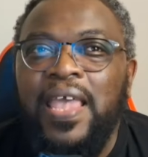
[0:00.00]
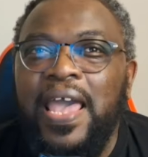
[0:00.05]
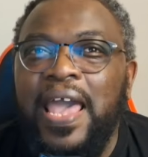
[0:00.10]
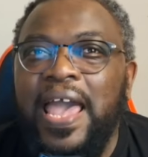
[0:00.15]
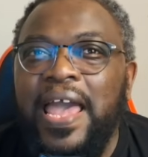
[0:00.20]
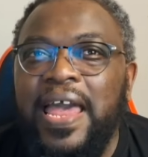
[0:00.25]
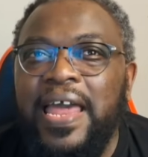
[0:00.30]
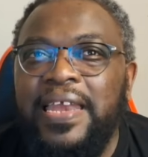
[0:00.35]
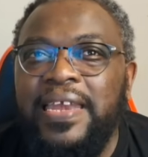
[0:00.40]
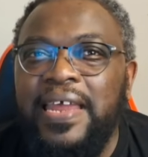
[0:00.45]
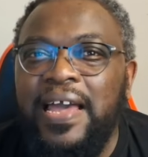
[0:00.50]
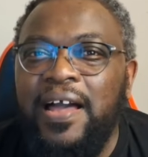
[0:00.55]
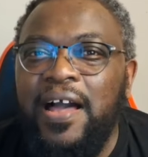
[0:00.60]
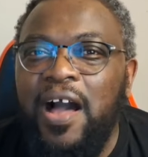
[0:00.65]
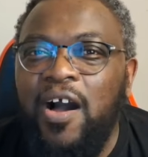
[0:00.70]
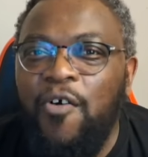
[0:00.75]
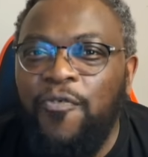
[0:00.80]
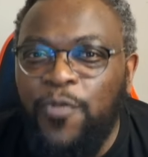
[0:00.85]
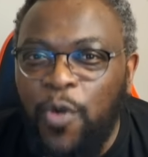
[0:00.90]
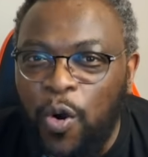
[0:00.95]
And
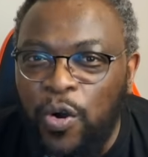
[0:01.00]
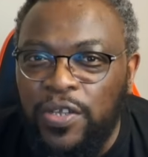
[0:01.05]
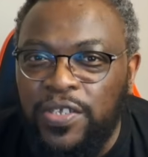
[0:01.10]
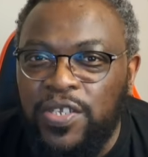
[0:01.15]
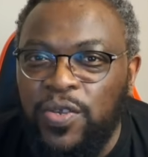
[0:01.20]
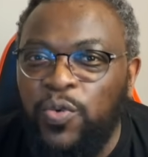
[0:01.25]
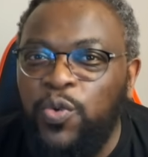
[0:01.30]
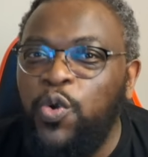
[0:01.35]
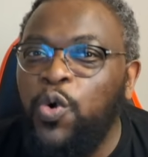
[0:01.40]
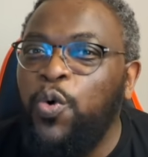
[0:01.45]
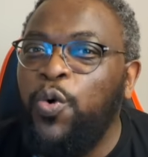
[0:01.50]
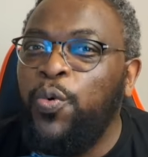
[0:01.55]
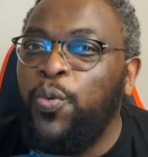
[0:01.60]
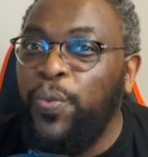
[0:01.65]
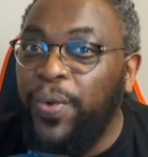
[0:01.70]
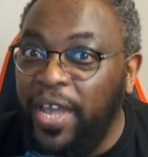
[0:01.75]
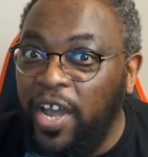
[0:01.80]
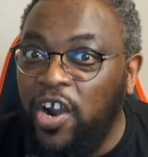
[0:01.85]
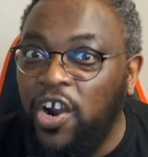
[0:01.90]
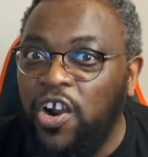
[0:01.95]
of course,
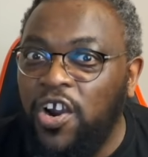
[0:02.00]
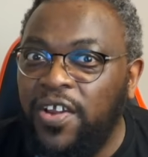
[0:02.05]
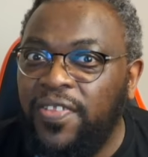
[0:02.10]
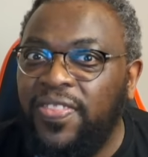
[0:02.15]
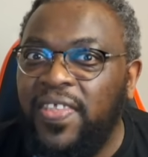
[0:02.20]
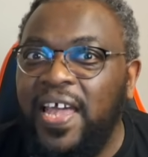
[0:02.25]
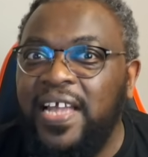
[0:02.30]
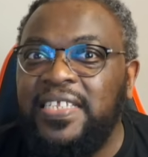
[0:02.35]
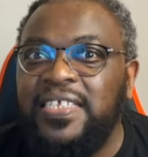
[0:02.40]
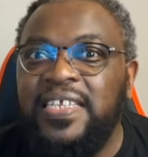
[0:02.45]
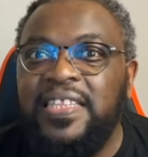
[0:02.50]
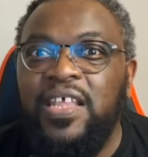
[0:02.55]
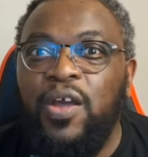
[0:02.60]
we heard that